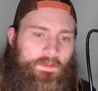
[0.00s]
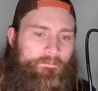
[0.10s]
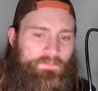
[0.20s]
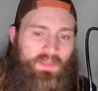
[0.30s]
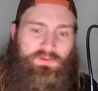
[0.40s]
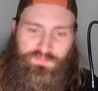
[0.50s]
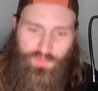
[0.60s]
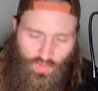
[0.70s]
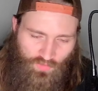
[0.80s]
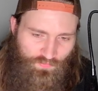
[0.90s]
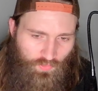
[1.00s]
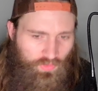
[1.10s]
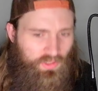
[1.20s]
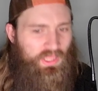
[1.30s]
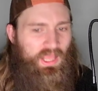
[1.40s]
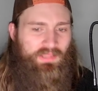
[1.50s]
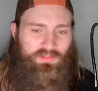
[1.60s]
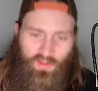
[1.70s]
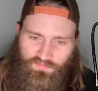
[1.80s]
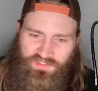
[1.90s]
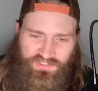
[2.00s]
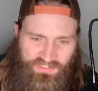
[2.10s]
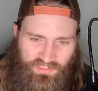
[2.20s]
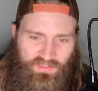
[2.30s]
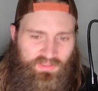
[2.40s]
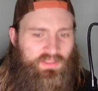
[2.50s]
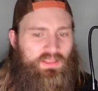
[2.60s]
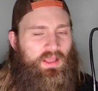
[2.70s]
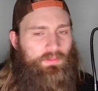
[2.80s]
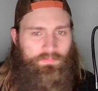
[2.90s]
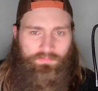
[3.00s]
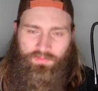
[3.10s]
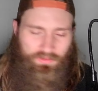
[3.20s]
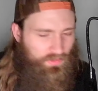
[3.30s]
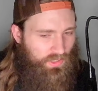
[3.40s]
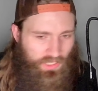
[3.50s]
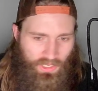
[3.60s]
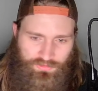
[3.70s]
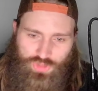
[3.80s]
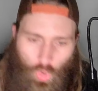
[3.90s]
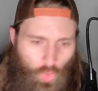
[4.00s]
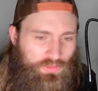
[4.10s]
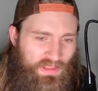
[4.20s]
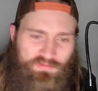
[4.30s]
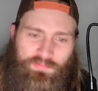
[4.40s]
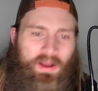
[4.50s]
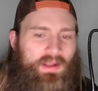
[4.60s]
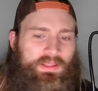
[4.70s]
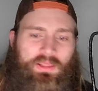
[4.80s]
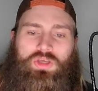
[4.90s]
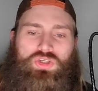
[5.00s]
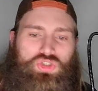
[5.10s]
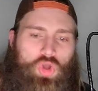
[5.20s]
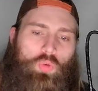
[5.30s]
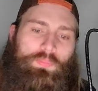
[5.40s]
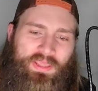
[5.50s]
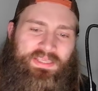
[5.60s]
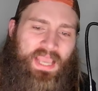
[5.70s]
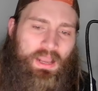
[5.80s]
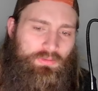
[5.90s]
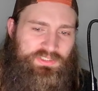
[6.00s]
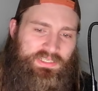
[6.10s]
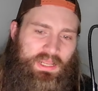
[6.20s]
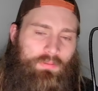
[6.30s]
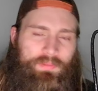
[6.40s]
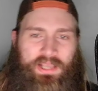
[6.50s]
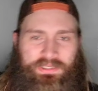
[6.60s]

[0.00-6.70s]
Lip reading: It was beautiful. I love to see it. I told everybody, don't be counting out Max